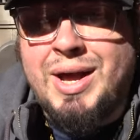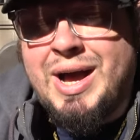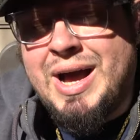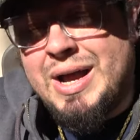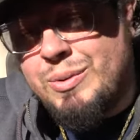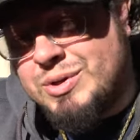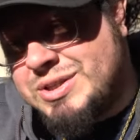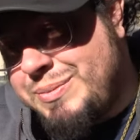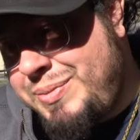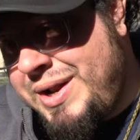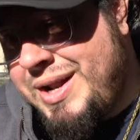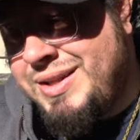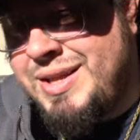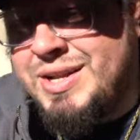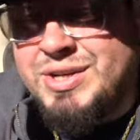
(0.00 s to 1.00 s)
I wasn't
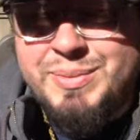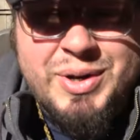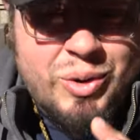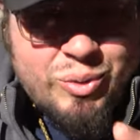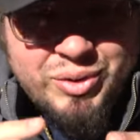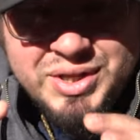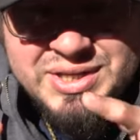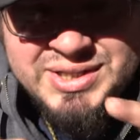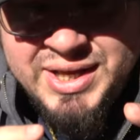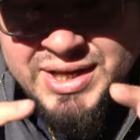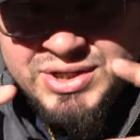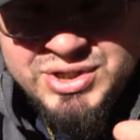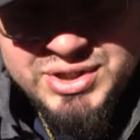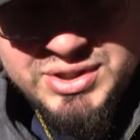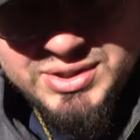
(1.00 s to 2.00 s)
paying attention. I mean, all these
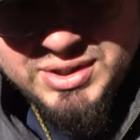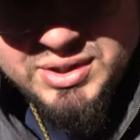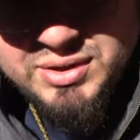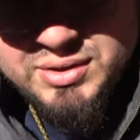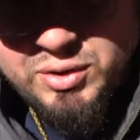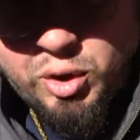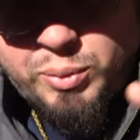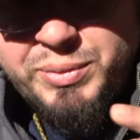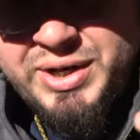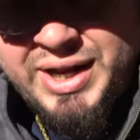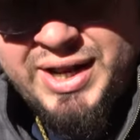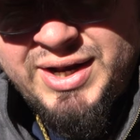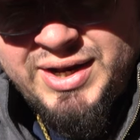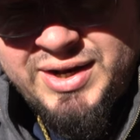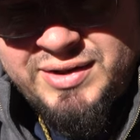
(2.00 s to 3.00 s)
things just
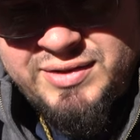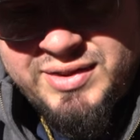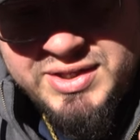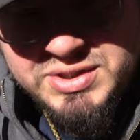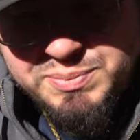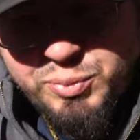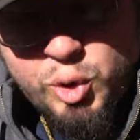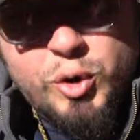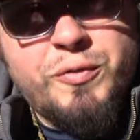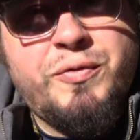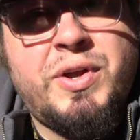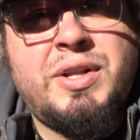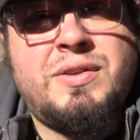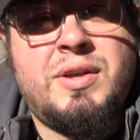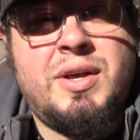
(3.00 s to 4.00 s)
culminated into this
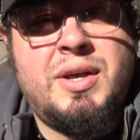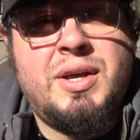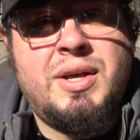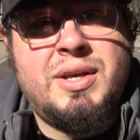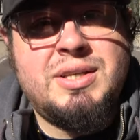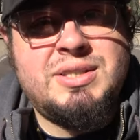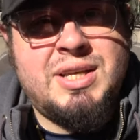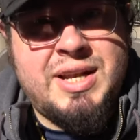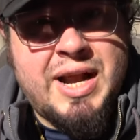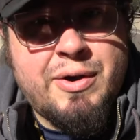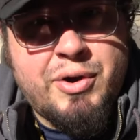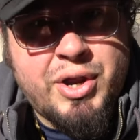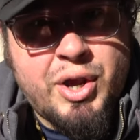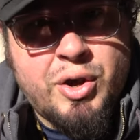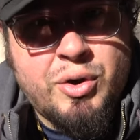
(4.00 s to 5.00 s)
perfect
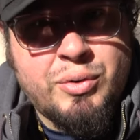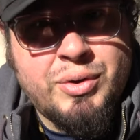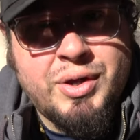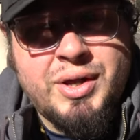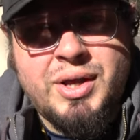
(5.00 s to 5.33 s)
scenario